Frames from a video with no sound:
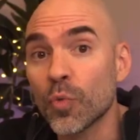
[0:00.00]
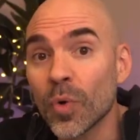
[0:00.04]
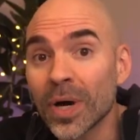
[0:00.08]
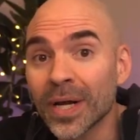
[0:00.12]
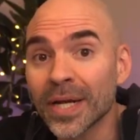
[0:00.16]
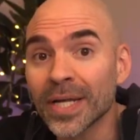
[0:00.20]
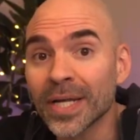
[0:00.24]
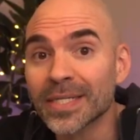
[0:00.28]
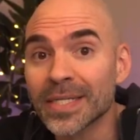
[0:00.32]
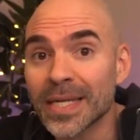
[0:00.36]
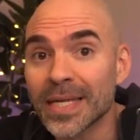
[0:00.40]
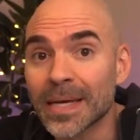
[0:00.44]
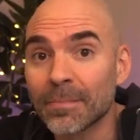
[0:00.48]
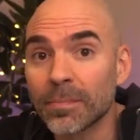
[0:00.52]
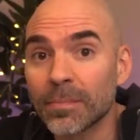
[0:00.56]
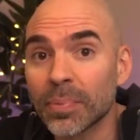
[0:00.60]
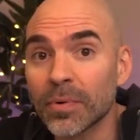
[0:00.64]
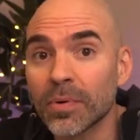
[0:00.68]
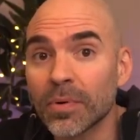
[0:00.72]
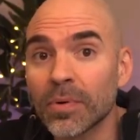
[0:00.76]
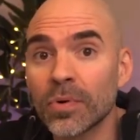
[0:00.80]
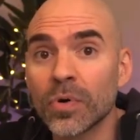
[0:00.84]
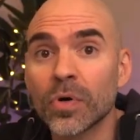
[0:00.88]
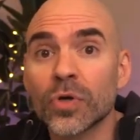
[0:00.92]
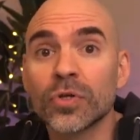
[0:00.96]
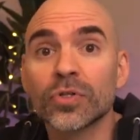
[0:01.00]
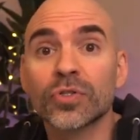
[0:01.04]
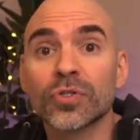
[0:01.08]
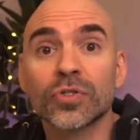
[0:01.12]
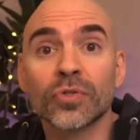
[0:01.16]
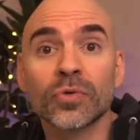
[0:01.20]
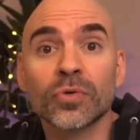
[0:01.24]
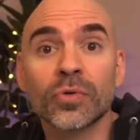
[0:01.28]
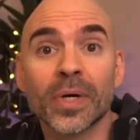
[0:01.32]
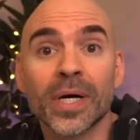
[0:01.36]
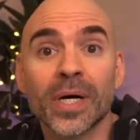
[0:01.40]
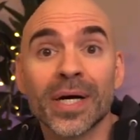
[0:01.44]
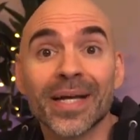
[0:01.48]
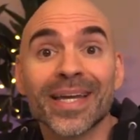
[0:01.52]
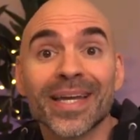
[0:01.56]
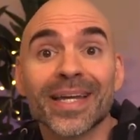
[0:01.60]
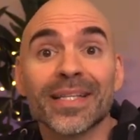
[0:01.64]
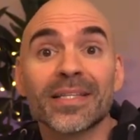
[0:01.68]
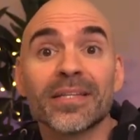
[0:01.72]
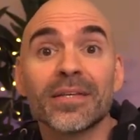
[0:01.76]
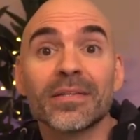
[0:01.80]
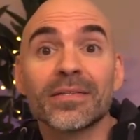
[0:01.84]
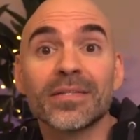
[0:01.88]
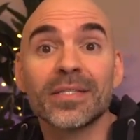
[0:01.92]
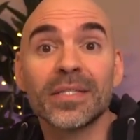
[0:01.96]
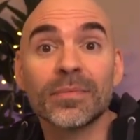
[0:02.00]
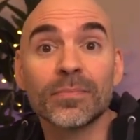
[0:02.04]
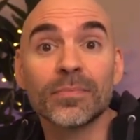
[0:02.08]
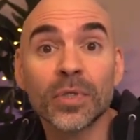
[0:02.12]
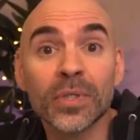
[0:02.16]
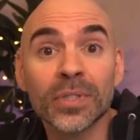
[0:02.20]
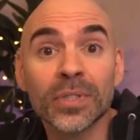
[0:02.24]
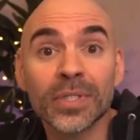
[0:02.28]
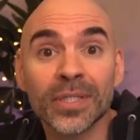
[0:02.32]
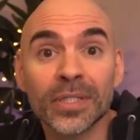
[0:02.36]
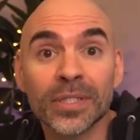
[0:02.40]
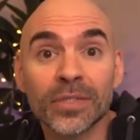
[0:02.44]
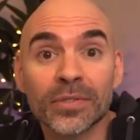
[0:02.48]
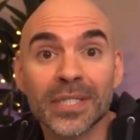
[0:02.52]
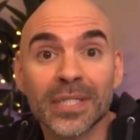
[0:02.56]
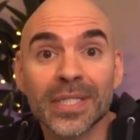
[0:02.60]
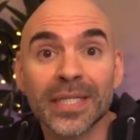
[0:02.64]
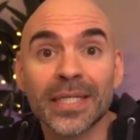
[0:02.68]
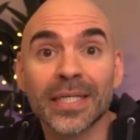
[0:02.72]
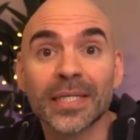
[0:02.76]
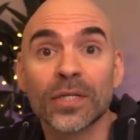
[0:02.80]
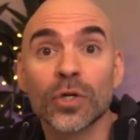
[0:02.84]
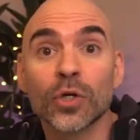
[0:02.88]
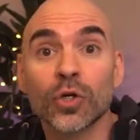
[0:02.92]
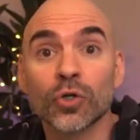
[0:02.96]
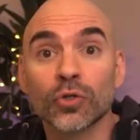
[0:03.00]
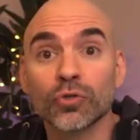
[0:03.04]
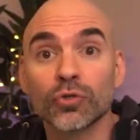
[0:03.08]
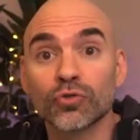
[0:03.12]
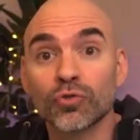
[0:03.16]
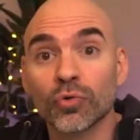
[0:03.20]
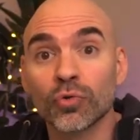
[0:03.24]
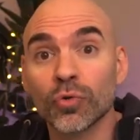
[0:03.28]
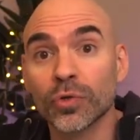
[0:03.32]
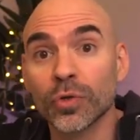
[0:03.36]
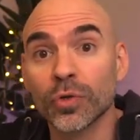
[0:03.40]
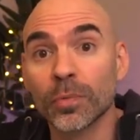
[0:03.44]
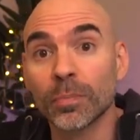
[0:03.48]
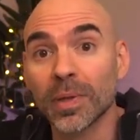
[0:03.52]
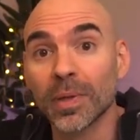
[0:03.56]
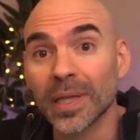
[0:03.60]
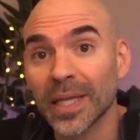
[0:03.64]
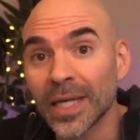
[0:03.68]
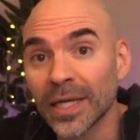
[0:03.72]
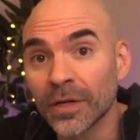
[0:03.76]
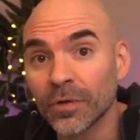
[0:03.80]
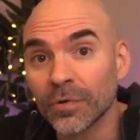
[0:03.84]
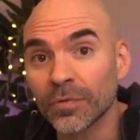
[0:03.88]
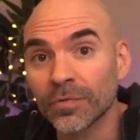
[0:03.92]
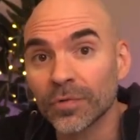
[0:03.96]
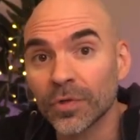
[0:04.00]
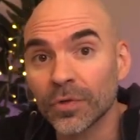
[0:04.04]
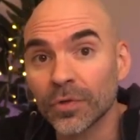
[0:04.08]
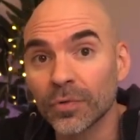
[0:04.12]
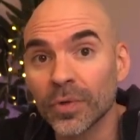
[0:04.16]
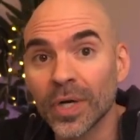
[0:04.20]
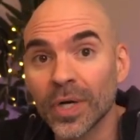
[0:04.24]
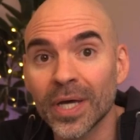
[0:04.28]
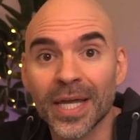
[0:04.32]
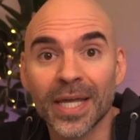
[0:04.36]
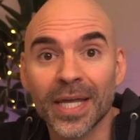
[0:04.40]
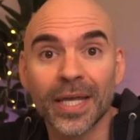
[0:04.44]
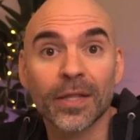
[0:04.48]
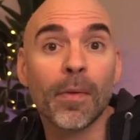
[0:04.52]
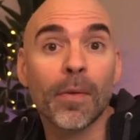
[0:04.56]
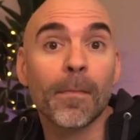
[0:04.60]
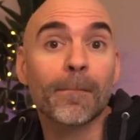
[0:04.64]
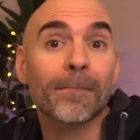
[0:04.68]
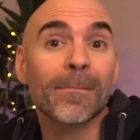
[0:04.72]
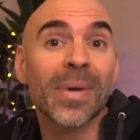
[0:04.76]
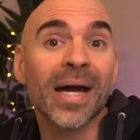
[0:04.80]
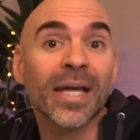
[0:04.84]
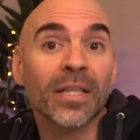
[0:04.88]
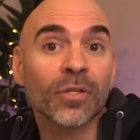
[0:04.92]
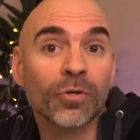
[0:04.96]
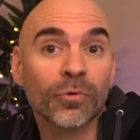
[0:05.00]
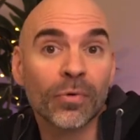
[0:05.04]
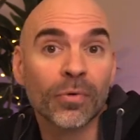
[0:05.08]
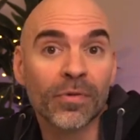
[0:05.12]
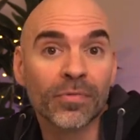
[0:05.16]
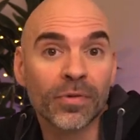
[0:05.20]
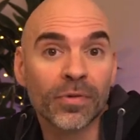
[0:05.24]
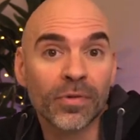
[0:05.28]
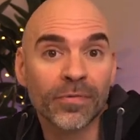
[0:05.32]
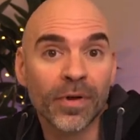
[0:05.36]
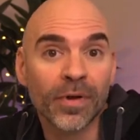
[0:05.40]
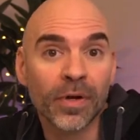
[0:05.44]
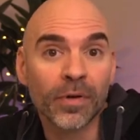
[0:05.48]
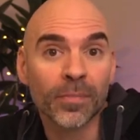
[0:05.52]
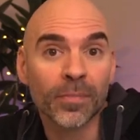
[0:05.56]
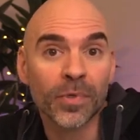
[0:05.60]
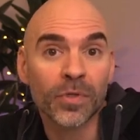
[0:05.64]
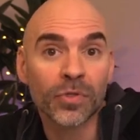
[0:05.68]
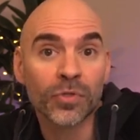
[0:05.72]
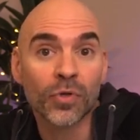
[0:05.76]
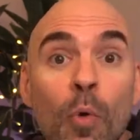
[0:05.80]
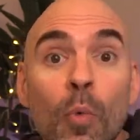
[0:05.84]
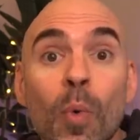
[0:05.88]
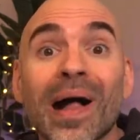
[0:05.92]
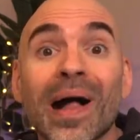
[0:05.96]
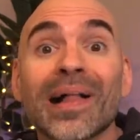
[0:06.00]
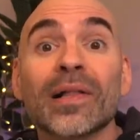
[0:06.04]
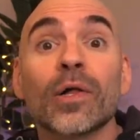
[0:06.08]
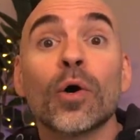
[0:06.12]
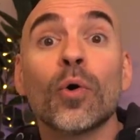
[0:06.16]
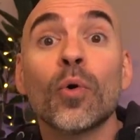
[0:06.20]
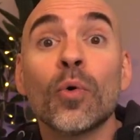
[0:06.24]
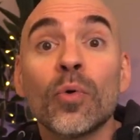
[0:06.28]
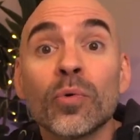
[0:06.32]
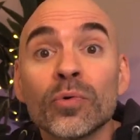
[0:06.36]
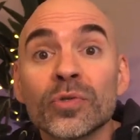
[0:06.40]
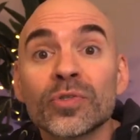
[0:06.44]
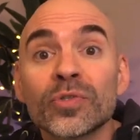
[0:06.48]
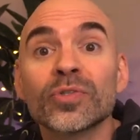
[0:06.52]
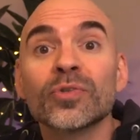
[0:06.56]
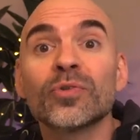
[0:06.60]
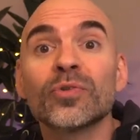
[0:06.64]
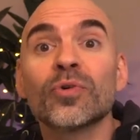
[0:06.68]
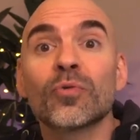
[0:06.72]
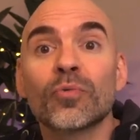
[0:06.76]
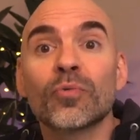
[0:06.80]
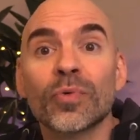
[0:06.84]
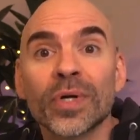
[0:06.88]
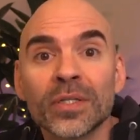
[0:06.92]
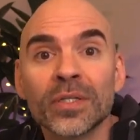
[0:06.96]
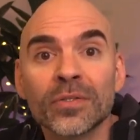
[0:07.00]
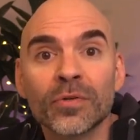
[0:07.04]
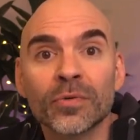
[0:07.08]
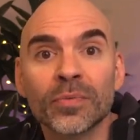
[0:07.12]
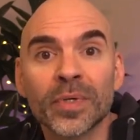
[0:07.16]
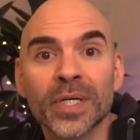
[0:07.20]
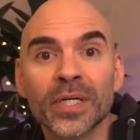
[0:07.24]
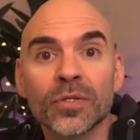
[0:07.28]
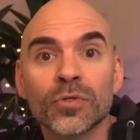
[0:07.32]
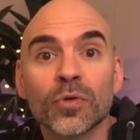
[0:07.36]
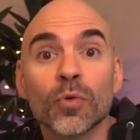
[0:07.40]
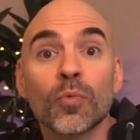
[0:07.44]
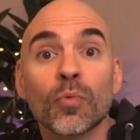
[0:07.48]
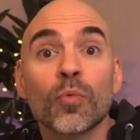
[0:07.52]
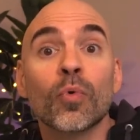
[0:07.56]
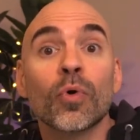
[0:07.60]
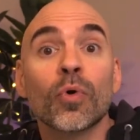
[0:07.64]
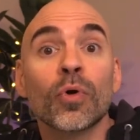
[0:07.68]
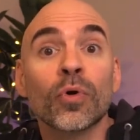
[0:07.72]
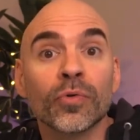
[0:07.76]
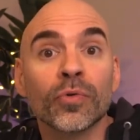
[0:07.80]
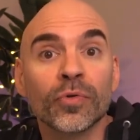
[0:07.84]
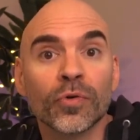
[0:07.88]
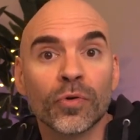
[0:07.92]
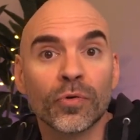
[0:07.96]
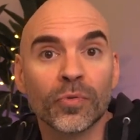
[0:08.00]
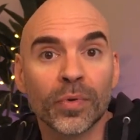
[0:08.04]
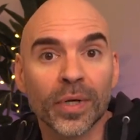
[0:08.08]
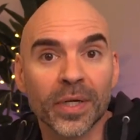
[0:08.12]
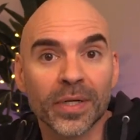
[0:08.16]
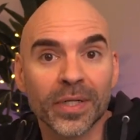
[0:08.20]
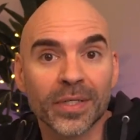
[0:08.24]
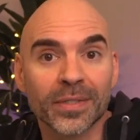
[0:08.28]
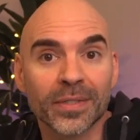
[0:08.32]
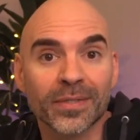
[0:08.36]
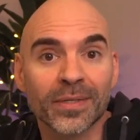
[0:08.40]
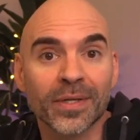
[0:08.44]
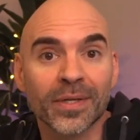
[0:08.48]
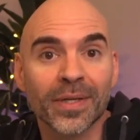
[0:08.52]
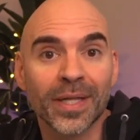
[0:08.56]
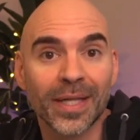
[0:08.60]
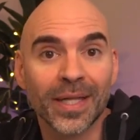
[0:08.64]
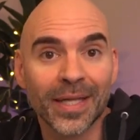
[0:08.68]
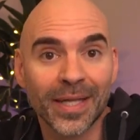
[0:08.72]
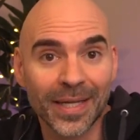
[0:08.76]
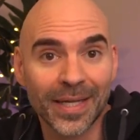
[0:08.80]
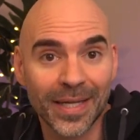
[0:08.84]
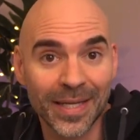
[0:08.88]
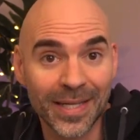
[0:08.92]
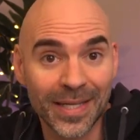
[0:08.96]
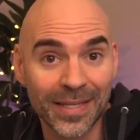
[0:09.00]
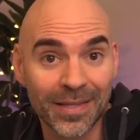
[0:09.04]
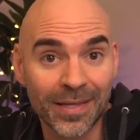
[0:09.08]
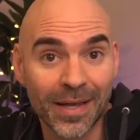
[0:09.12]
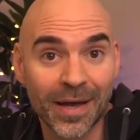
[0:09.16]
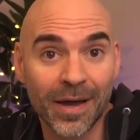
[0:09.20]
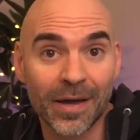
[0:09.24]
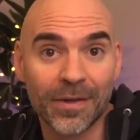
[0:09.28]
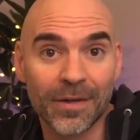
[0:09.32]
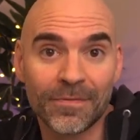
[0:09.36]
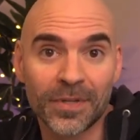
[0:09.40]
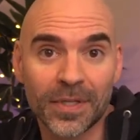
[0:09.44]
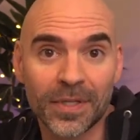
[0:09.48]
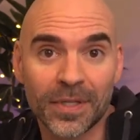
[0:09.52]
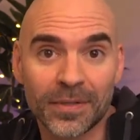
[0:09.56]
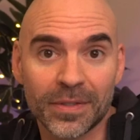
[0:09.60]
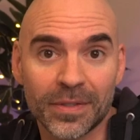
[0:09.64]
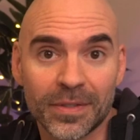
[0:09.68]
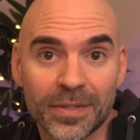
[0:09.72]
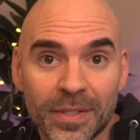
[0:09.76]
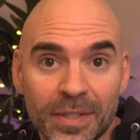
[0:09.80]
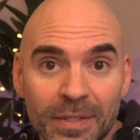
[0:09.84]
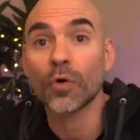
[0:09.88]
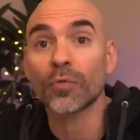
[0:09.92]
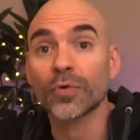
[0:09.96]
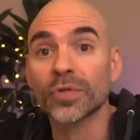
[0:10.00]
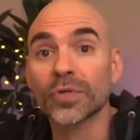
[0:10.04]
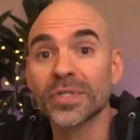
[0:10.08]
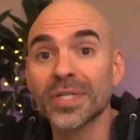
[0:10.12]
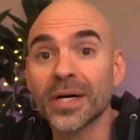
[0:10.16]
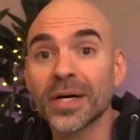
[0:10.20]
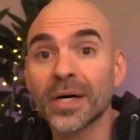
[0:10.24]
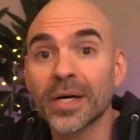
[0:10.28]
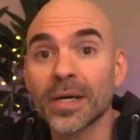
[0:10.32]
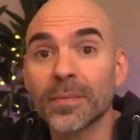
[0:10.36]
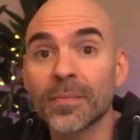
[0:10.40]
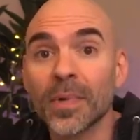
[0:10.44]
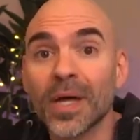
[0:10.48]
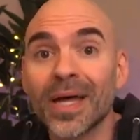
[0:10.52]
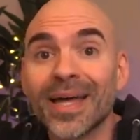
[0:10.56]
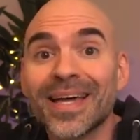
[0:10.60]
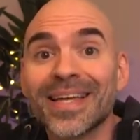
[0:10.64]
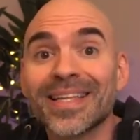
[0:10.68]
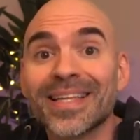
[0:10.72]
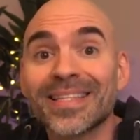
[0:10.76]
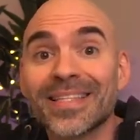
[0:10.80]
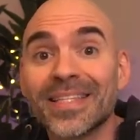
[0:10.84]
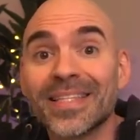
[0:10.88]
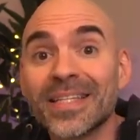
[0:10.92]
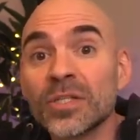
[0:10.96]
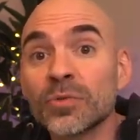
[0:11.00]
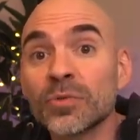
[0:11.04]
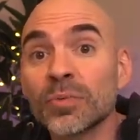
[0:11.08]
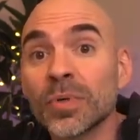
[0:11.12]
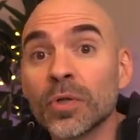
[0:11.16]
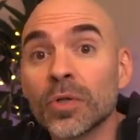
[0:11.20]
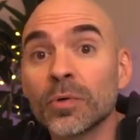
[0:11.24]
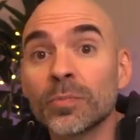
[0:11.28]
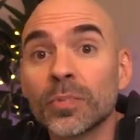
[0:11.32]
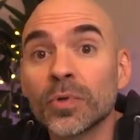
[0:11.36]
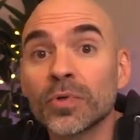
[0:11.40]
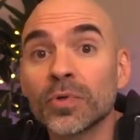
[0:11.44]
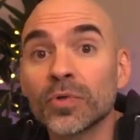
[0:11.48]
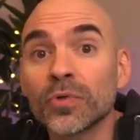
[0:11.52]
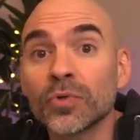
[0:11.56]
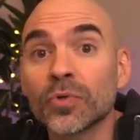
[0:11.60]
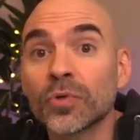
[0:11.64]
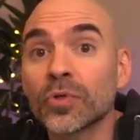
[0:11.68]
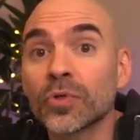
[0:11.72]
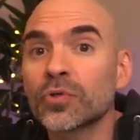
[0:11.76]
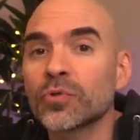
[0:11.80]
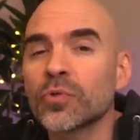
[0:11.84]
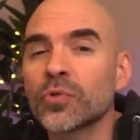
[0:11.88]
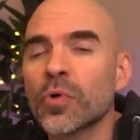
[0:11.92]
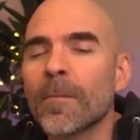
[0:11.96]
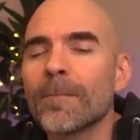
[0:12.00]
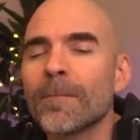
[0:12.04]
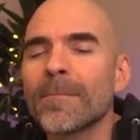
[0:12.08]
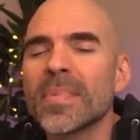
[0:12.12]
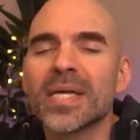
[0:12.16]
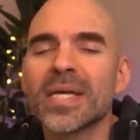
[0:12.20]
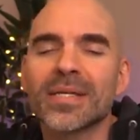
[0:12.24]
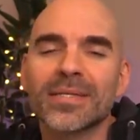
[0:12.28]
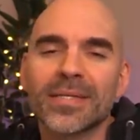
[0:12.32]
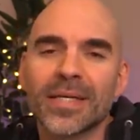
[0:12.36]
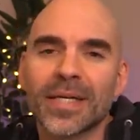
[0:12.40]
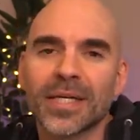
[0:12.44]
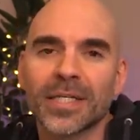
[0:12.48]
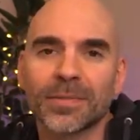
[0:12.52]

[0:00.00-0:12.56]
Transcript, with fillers: one example, Sora can simultaneously control the player view in a Minecraft environment while also rendering the world around it in high fidelity. Over time, This will open the door to amazing